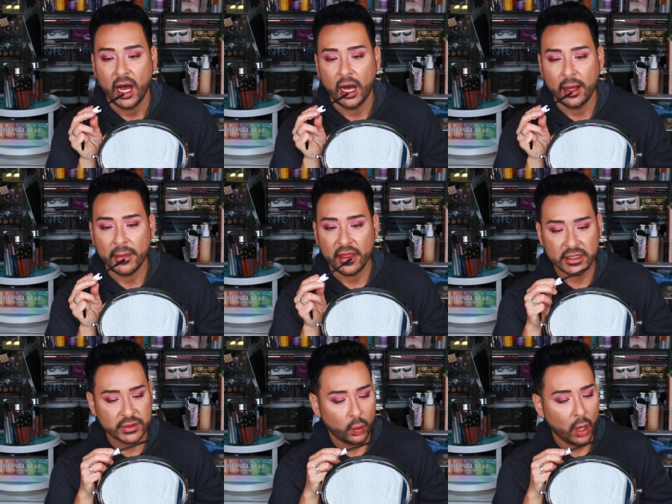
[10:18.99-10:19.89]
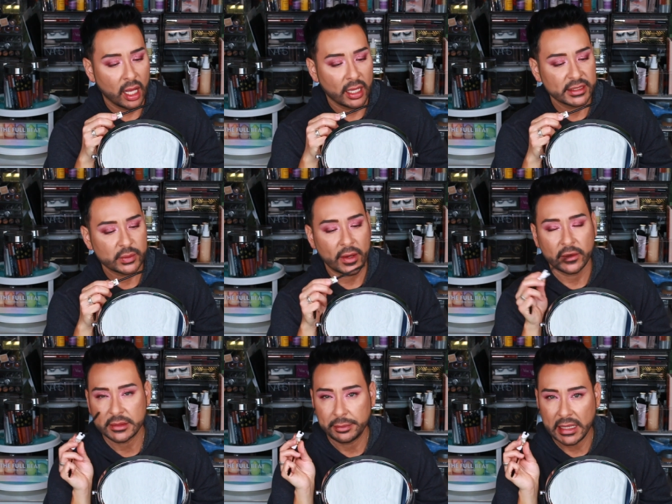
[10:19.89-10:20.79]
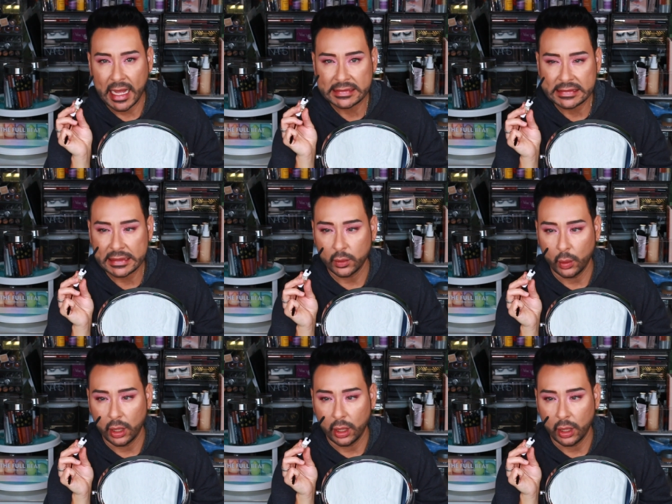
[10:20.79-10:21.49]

Um, this wand is one of those plastic